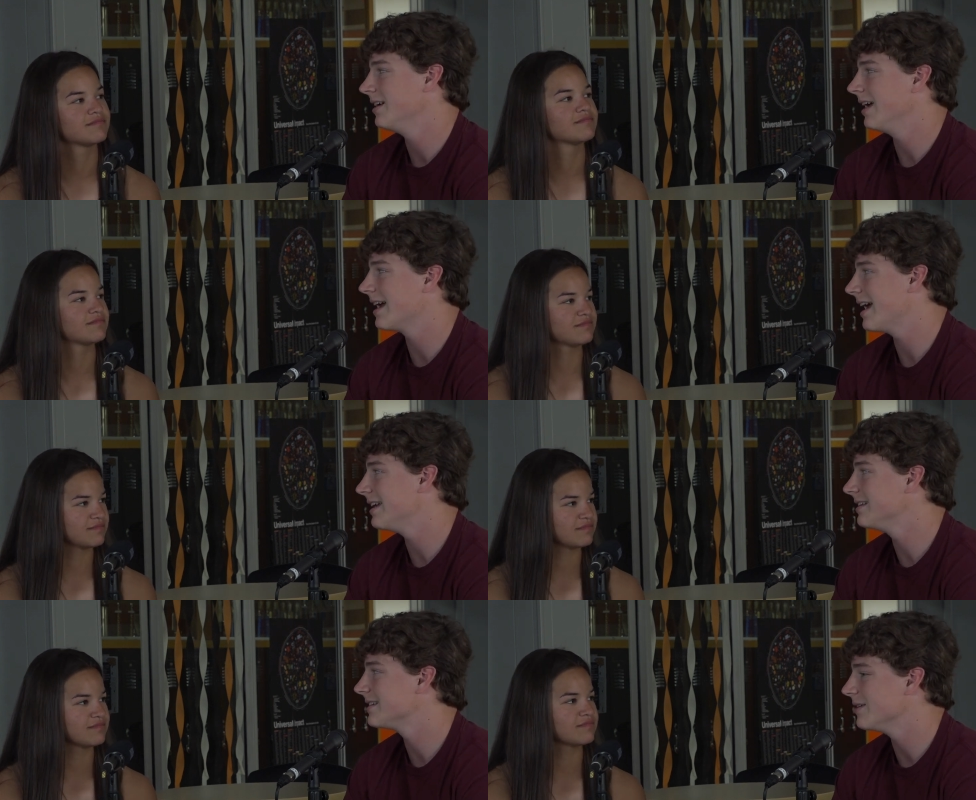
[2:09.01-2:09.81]
Speaker 1: Like I
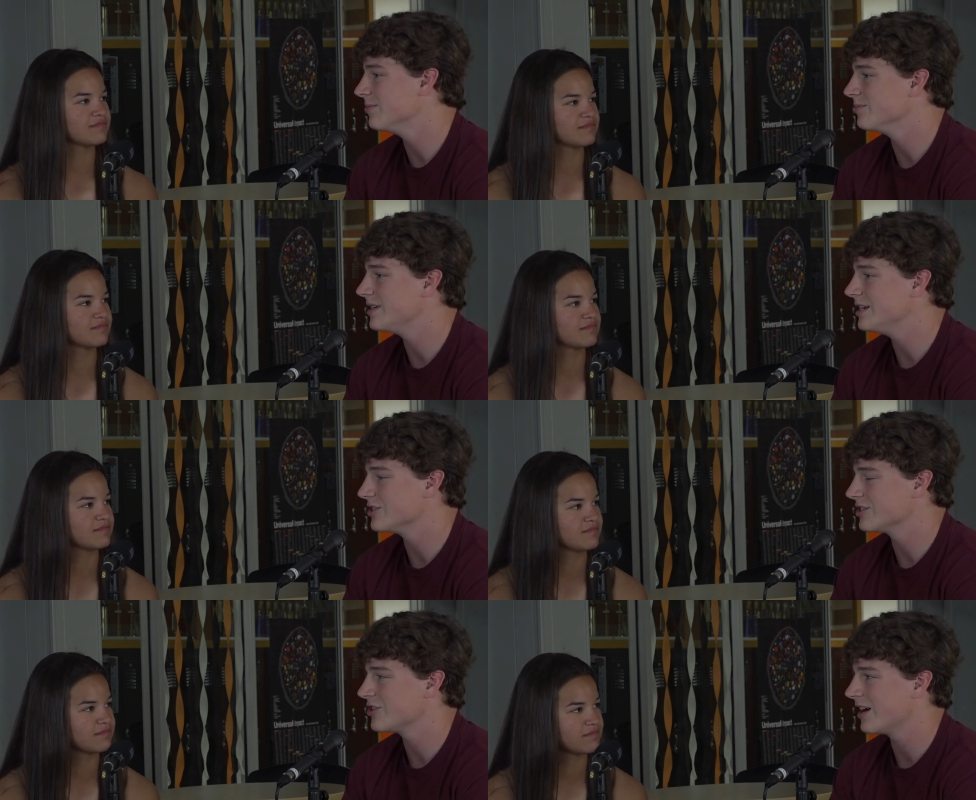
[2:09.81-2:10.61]
had some
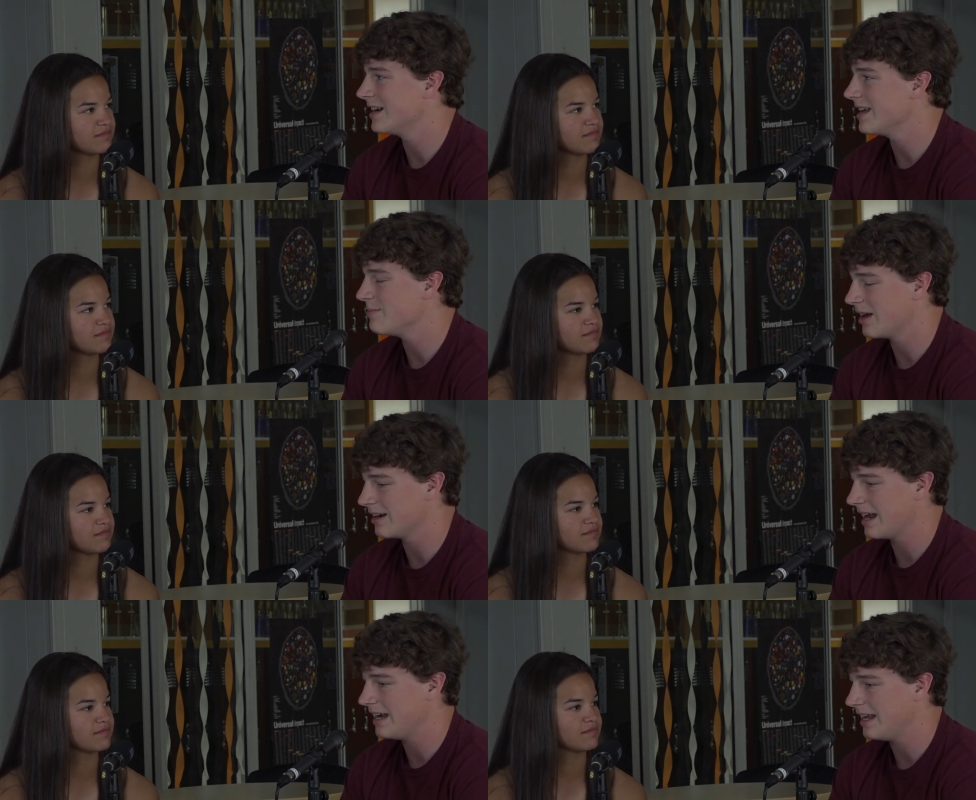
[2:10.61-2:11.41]
teachers trying to get me on
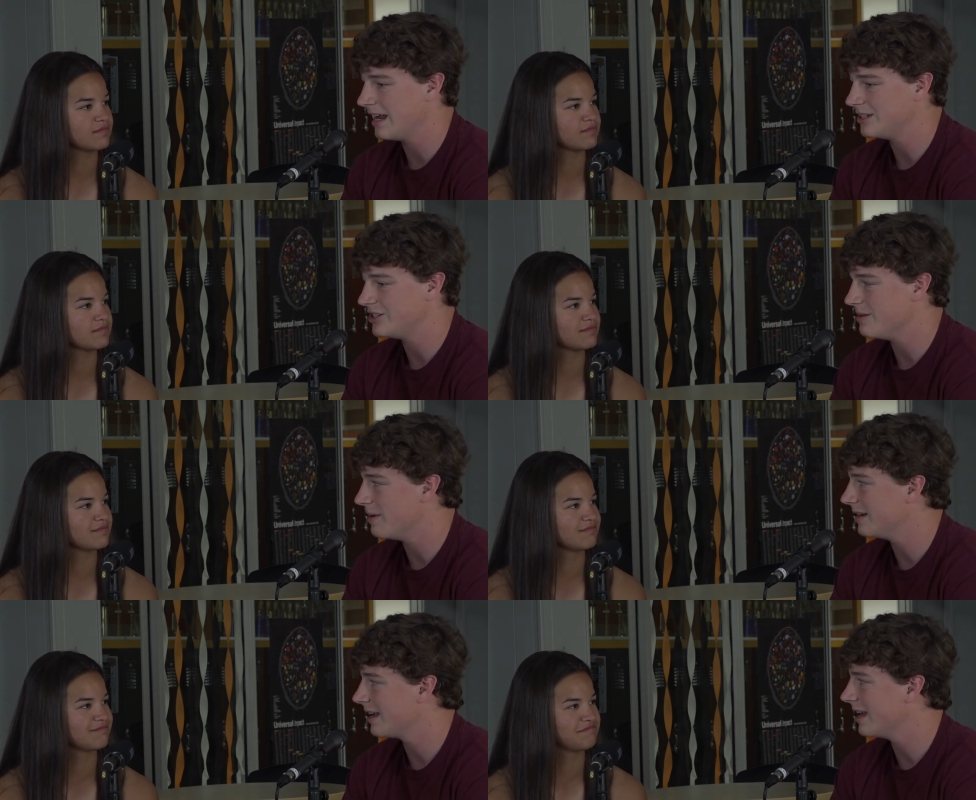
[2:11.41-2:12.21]
ADHD
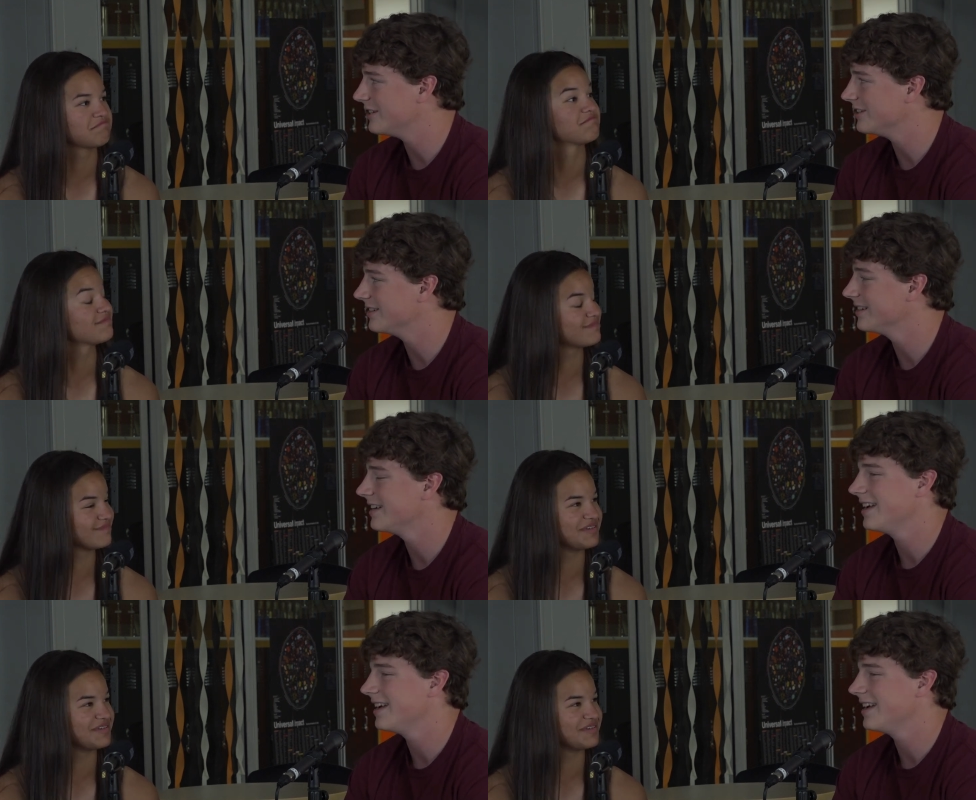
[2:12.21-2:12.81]
medication,